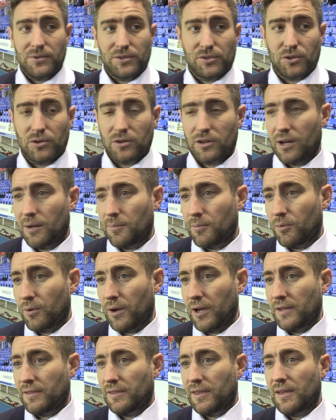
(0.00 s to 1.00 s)
we sort of come
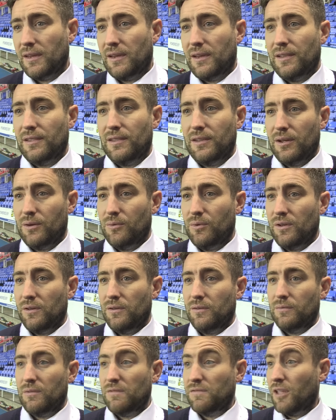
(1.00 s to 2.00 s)
away thinking that
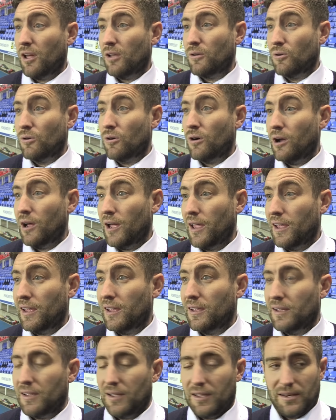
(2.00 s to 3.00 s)
we've done all right
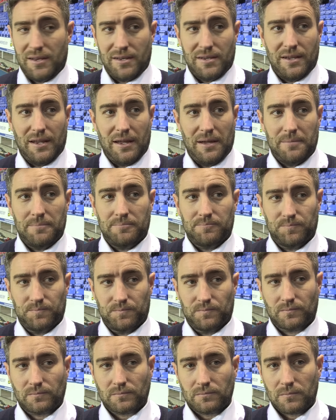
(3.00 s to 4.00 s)

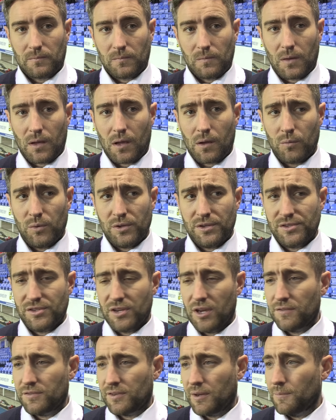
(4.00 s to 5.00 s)
and we
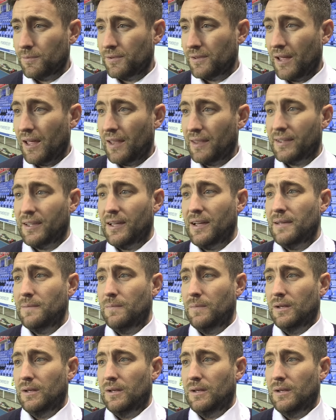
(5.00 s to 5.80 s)
deserve something out of the game.